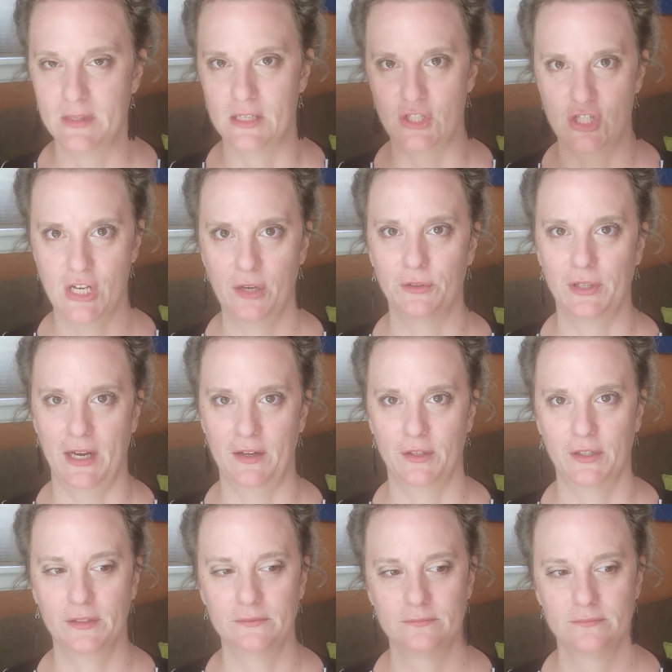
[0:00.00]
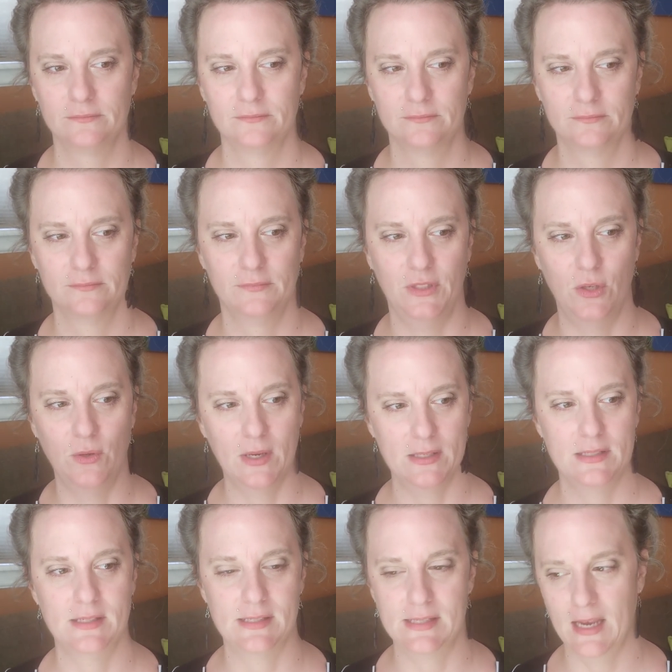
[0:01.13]
the generator, you
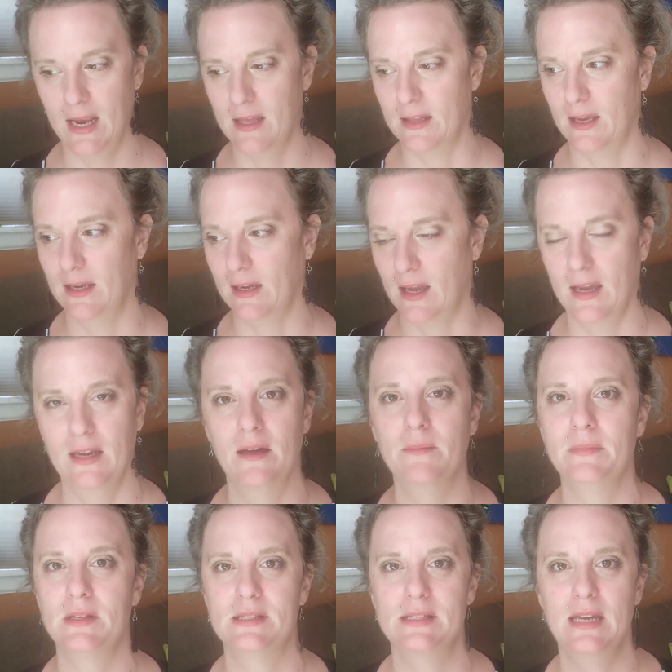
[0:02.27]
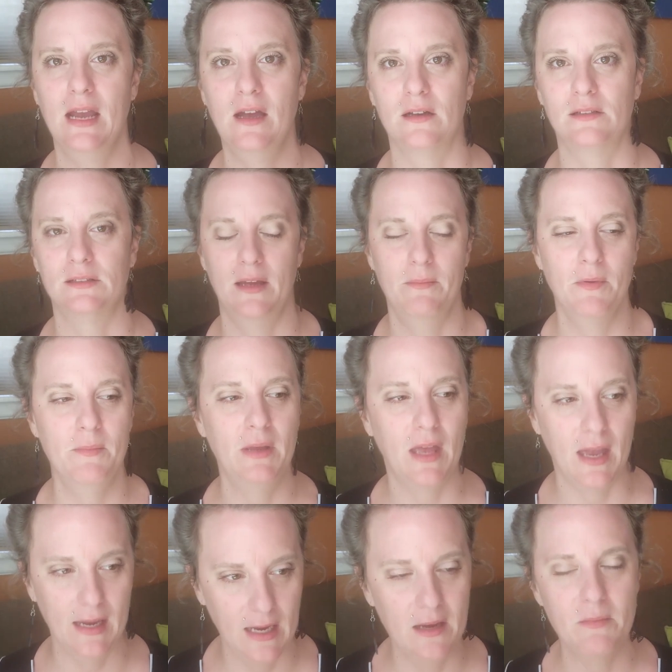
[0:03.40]
get to say, like, I am this now. I'm a,
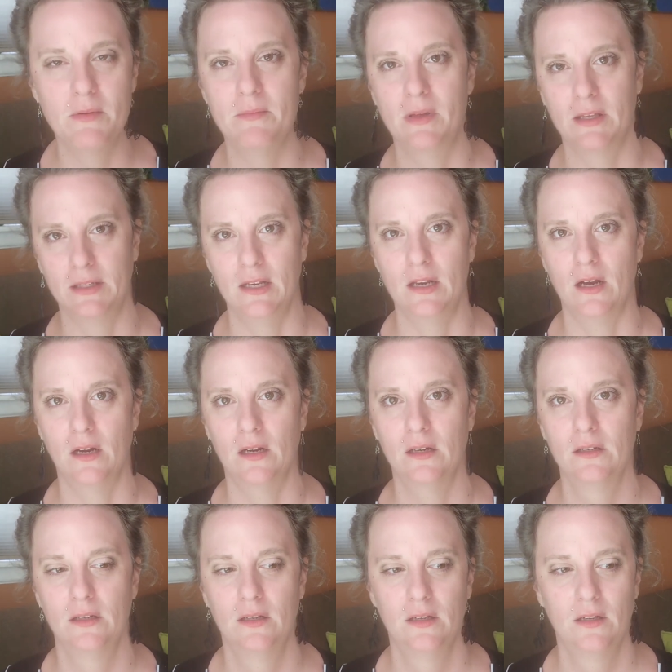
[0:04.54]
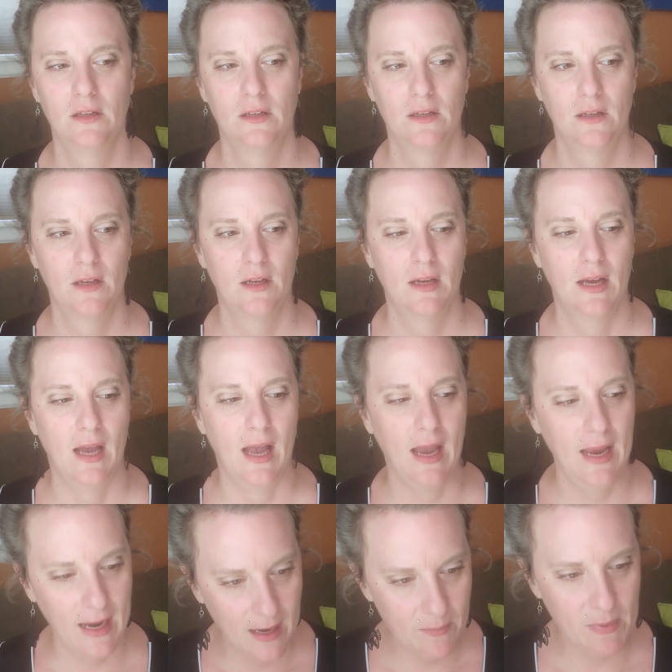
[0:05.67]
I am a millionaire.
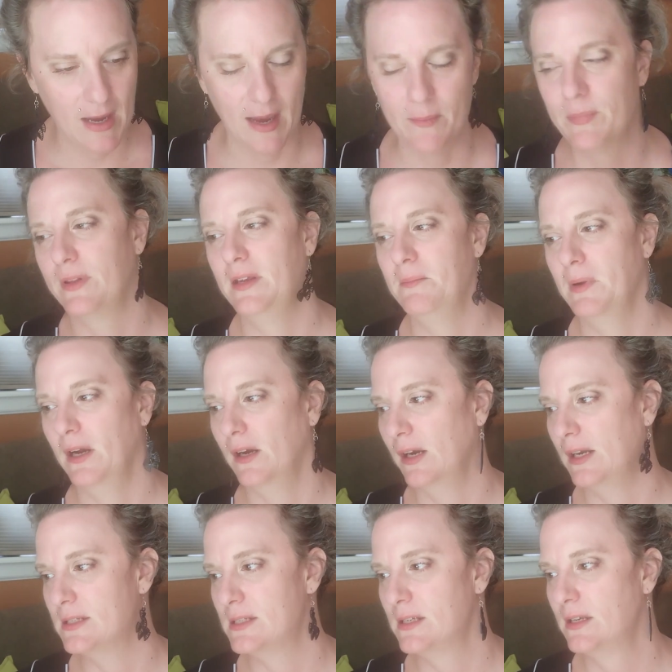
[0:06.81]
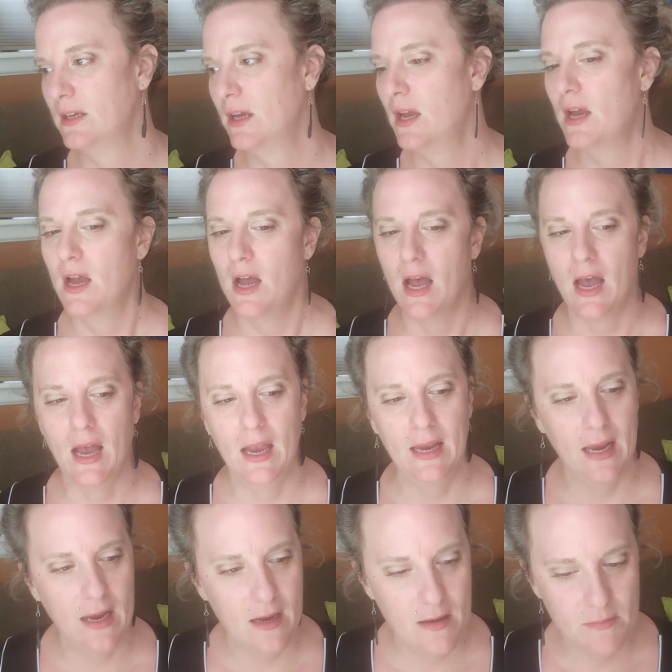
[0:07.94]
I am happily married. I
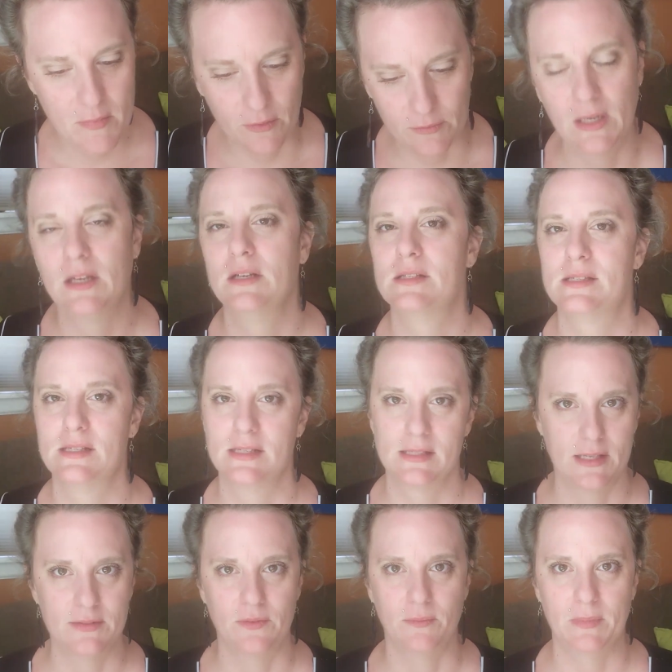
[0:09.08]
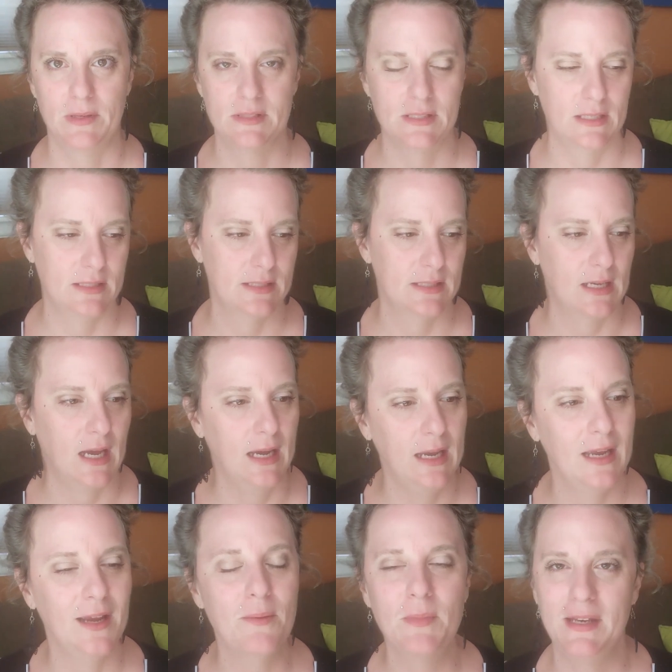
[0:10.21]
am running a successful business. I
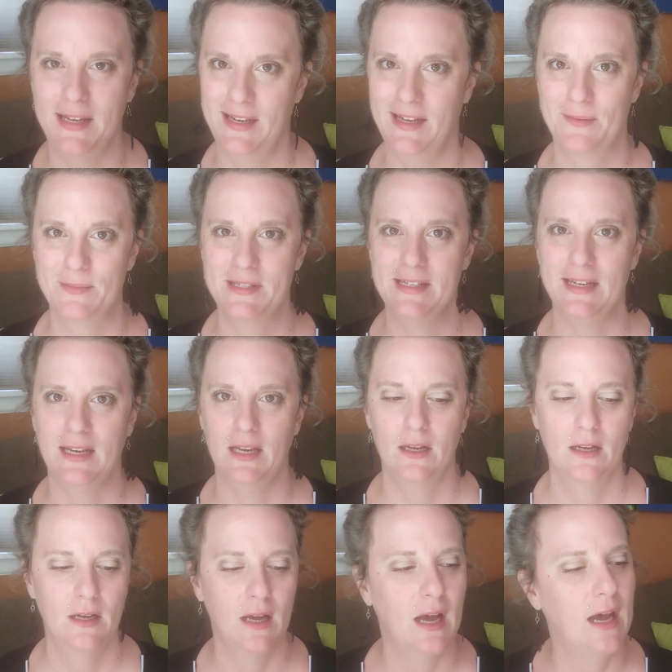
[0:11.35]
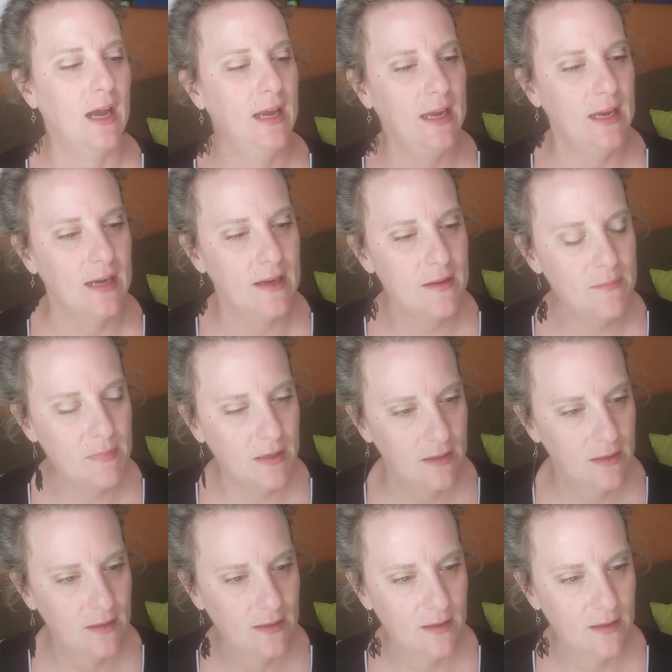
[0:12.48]
am an E M T. I am,